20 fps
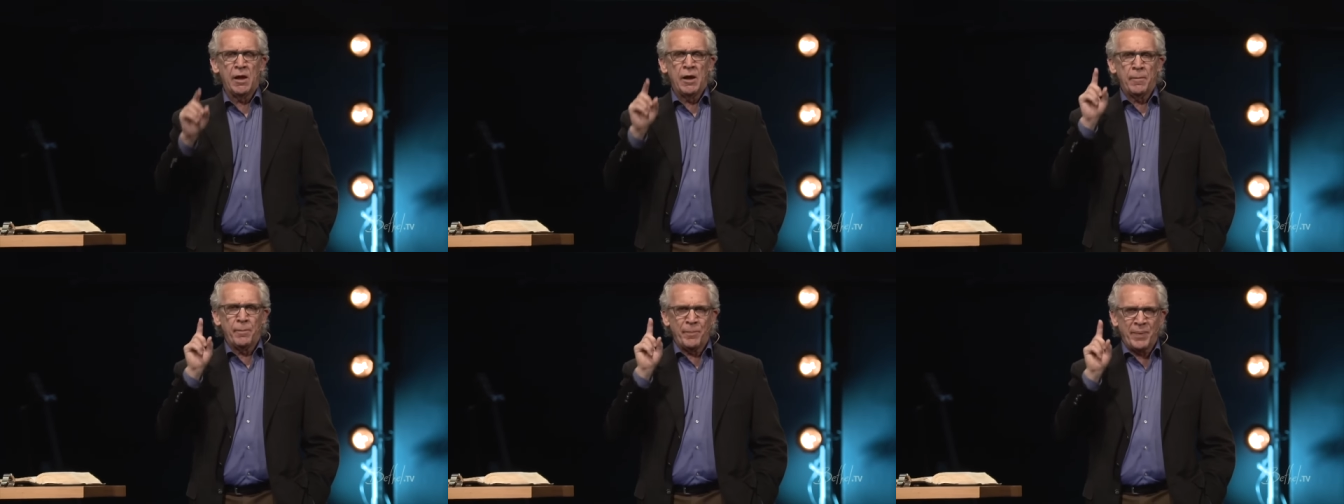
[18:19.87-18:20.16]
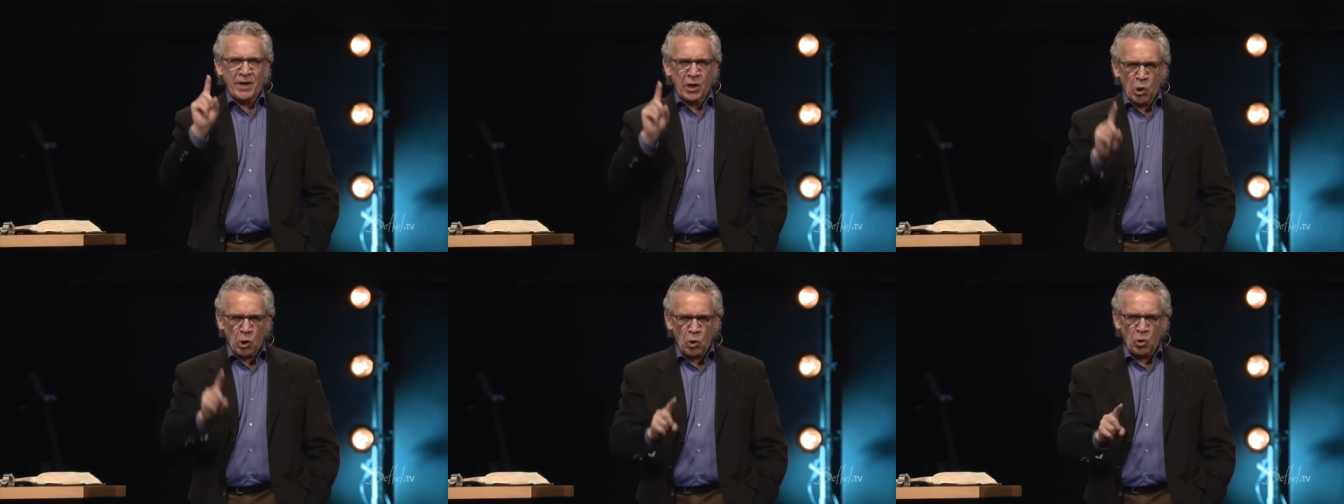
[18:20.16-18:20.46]

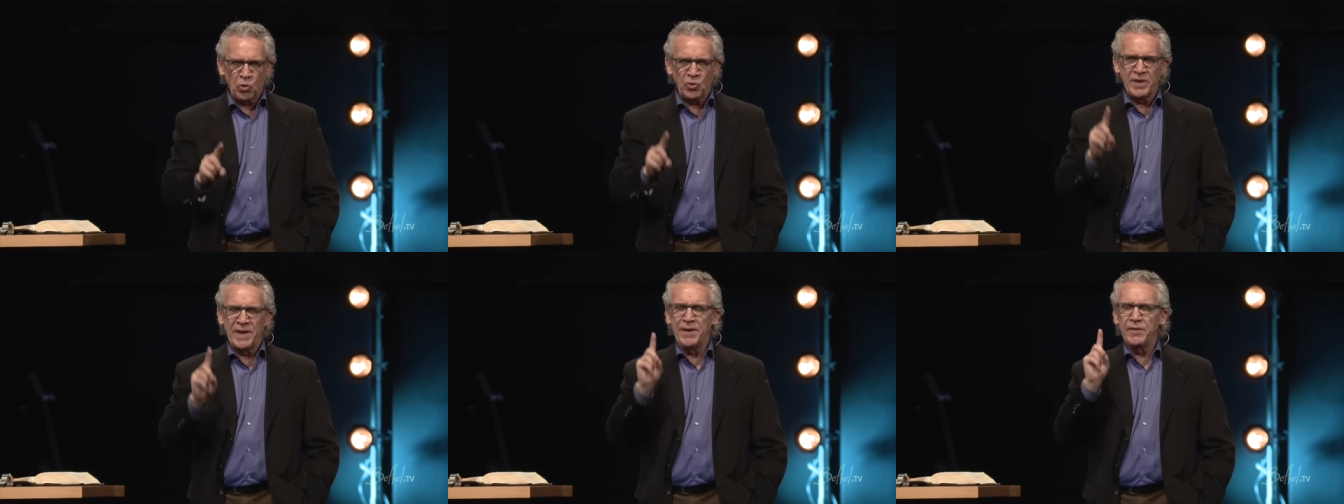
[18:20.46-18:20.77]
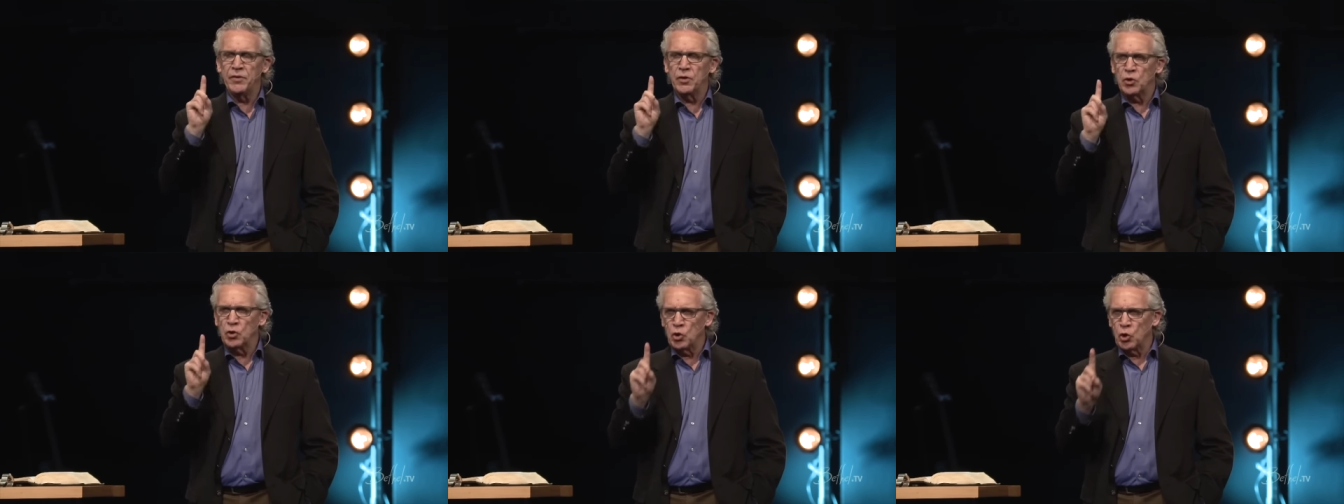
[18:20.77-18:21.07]
Beholding
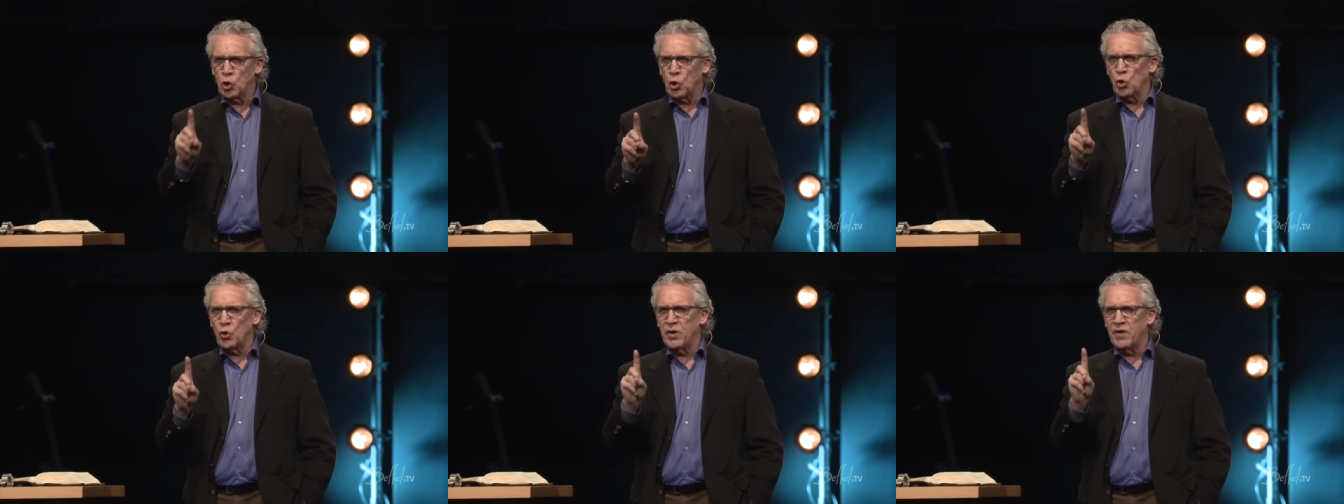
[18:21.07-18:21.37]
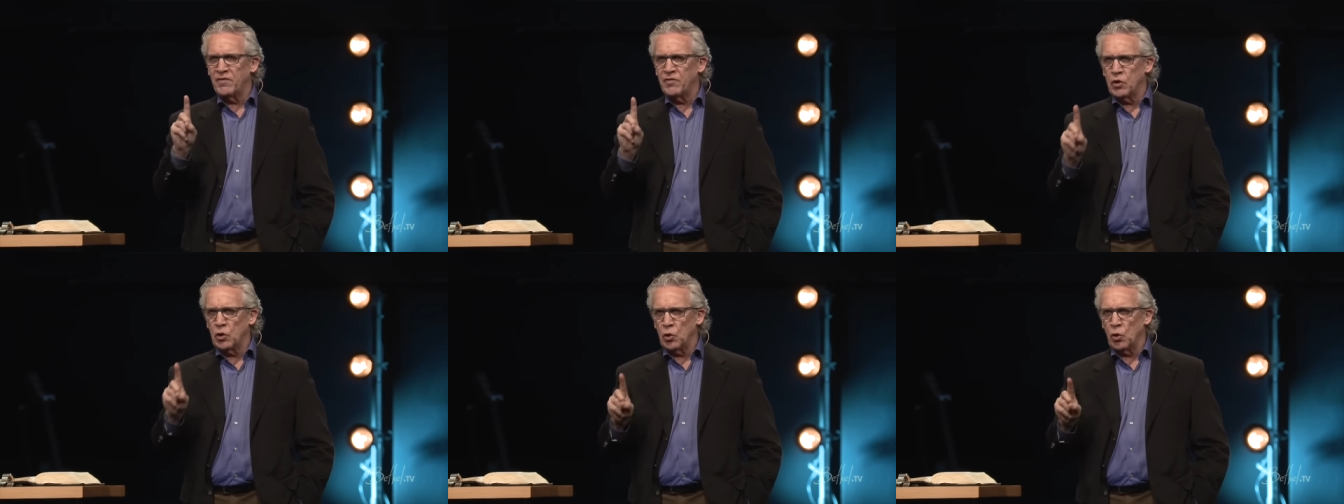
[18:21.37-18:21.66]
the glory
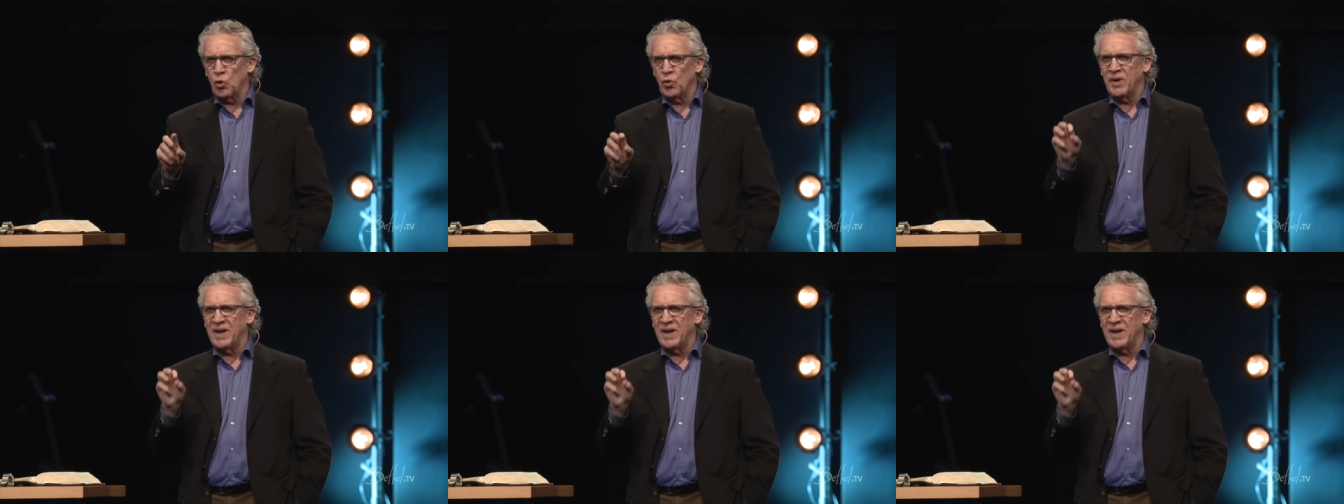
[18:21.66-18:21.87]
of the Lord